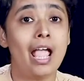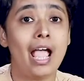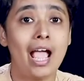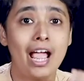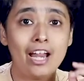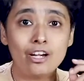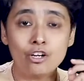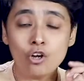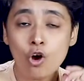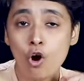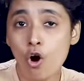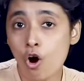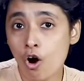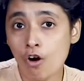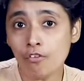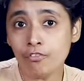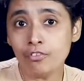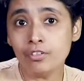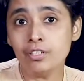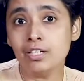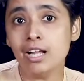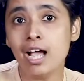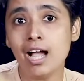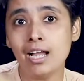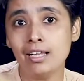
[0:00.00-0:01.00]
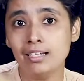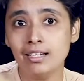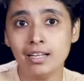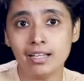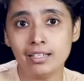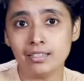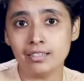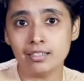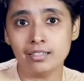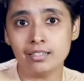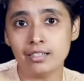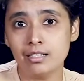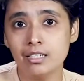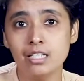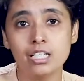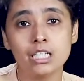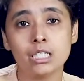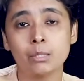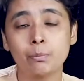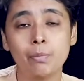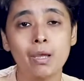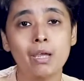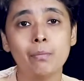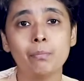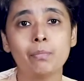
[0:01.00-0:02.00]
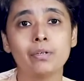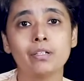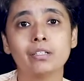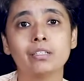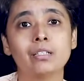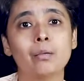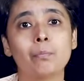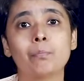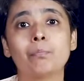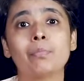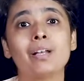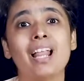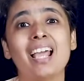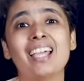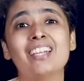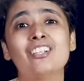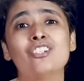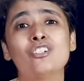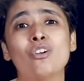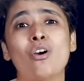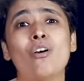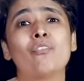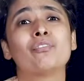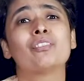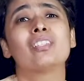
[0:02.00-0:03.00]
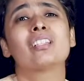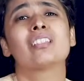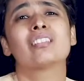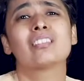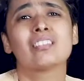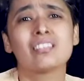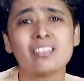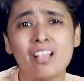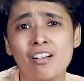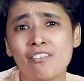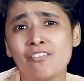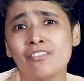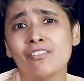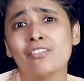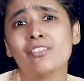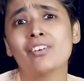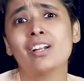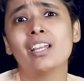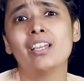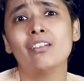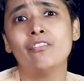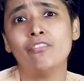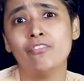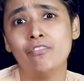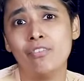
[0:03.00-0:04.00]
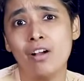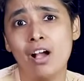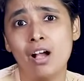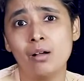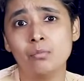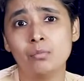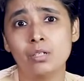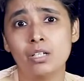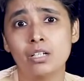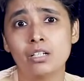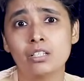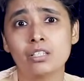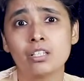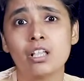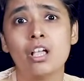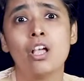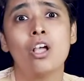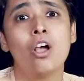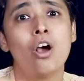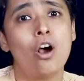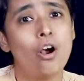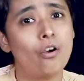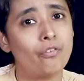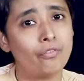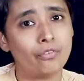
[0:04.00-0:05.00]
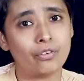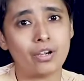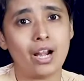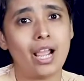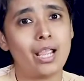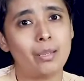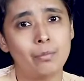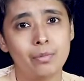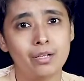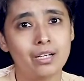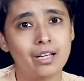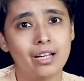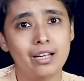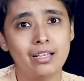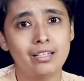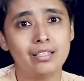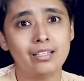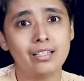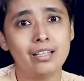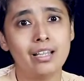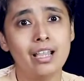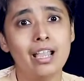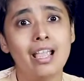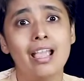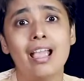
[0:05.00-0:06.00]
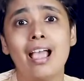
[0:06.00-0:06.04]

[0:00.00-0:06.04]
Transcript: and often highlighted in his paper the plight of the suffering farmers of Raebareli